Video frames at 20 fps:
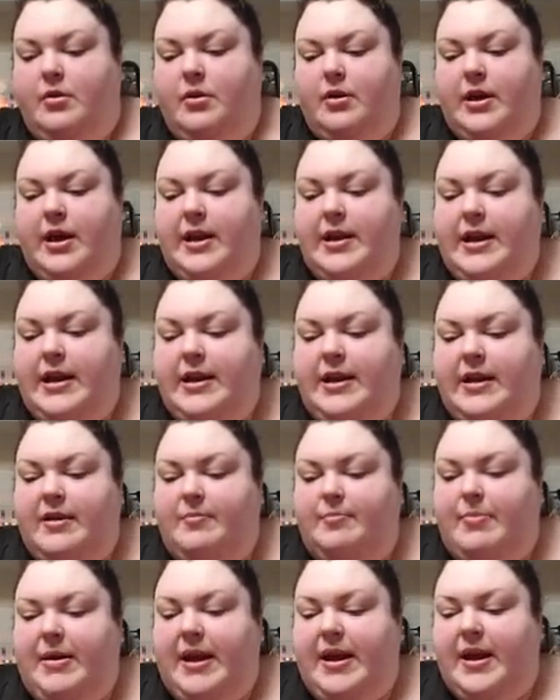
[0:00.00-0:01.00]

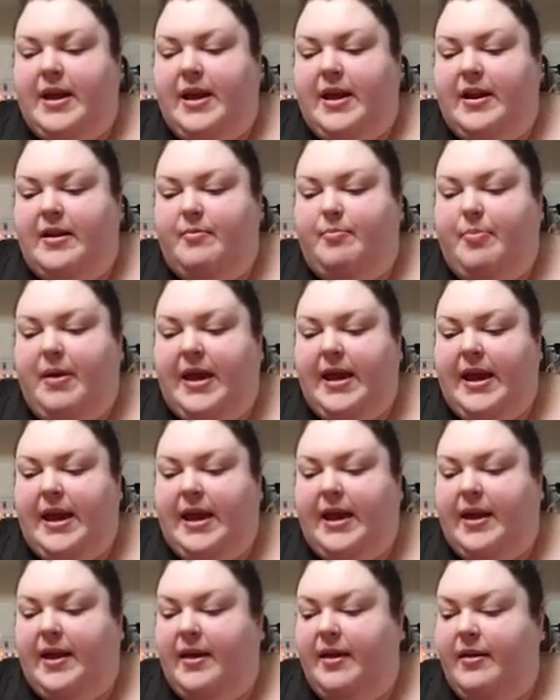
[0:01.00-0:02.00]
Canadian bacon,
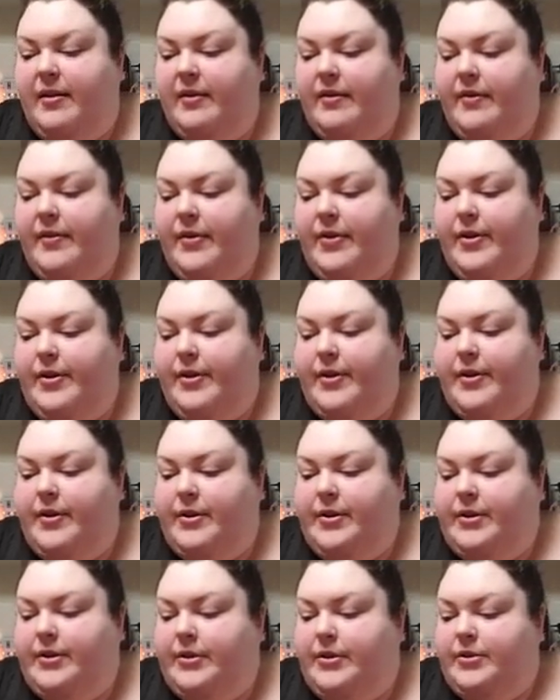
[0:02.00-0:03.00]
pig.
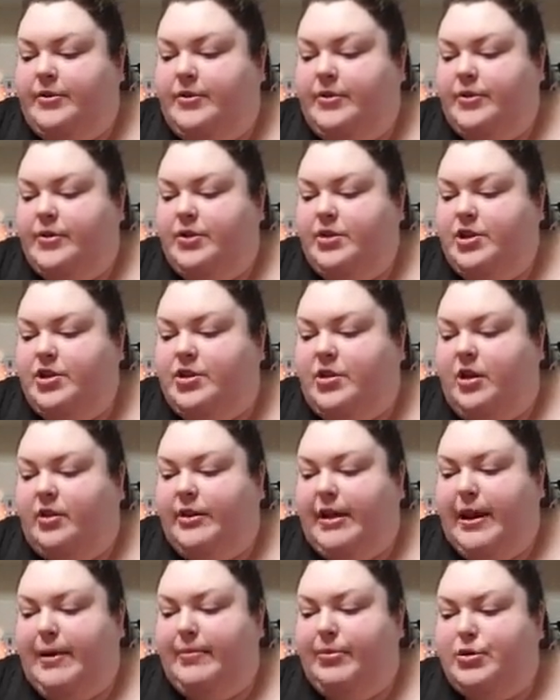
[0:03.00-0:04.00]
She's
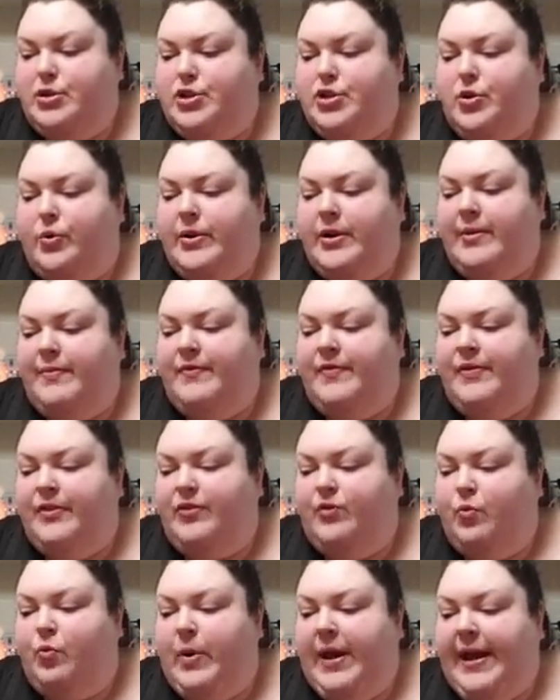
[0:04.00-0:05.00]
called Amber
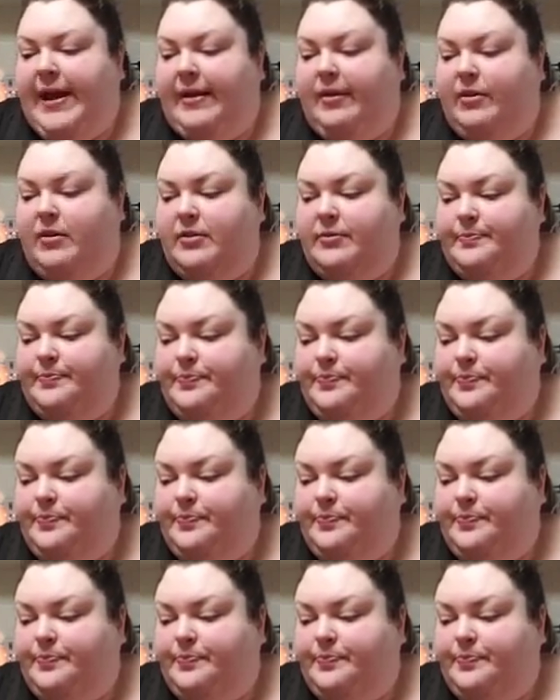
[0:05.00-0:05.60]
Sodium-Filled Whale.